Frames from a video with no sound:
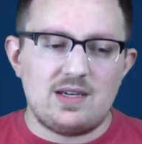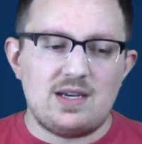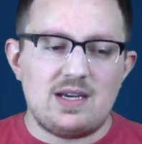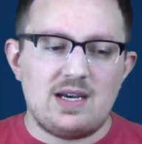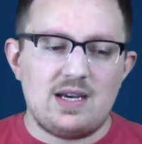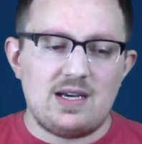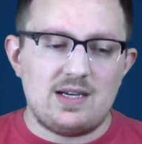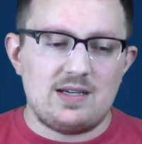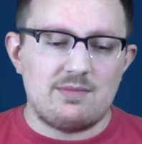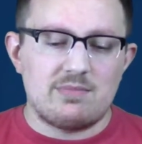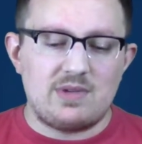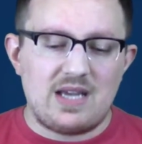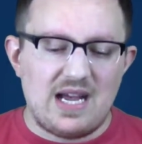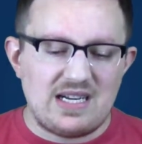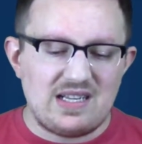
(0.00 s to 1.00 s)
kind
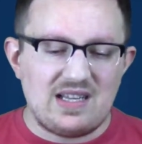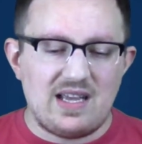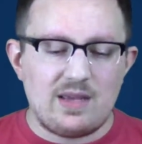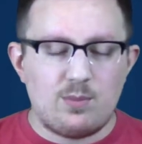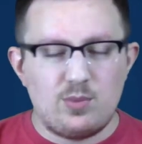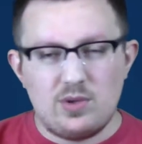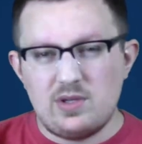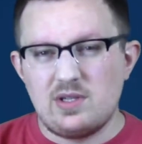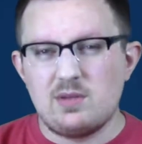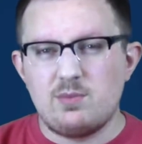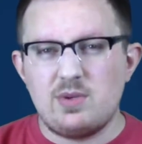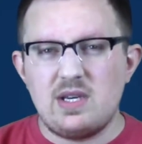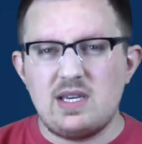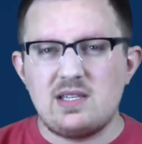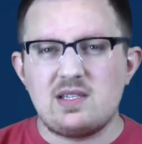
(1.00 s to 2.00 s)
of like Beauty and the
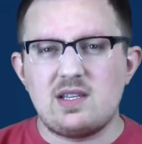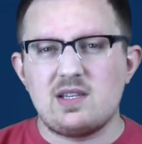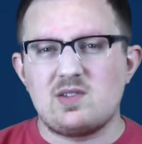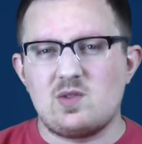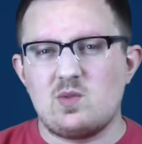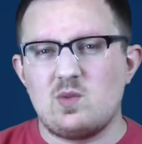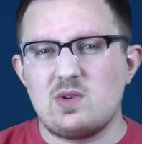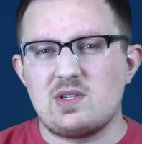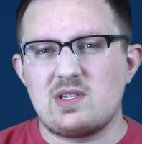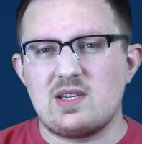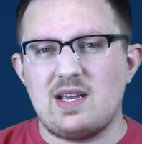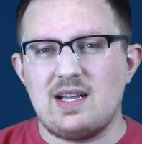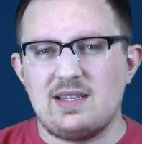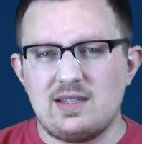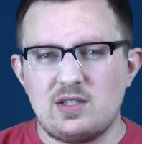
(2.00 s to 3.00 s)
Beast, this one was
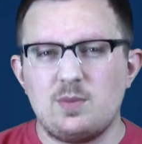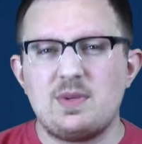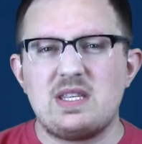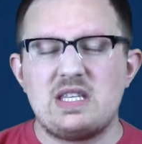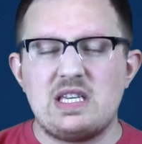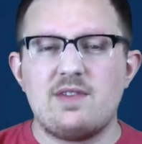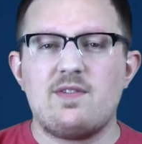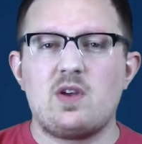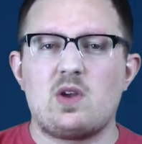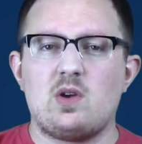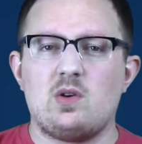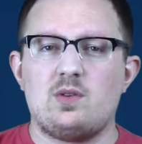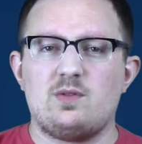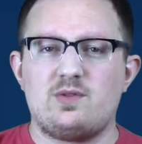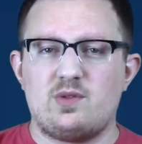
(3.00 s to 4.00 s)
a little bit
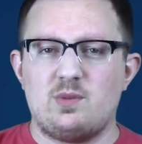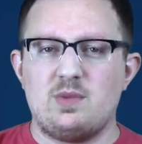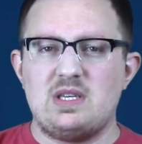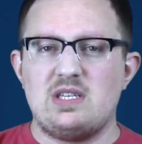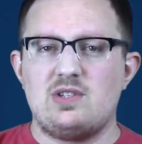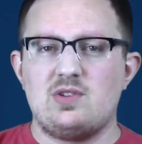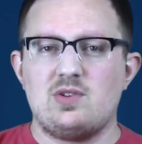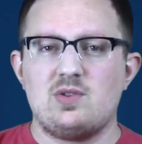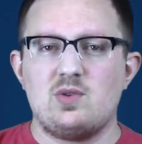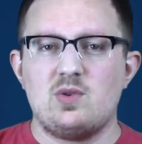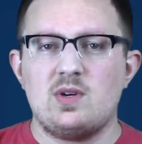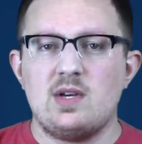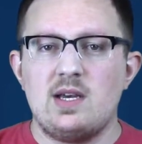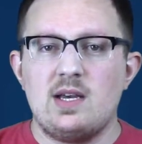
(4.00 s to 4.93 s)
difficult for me to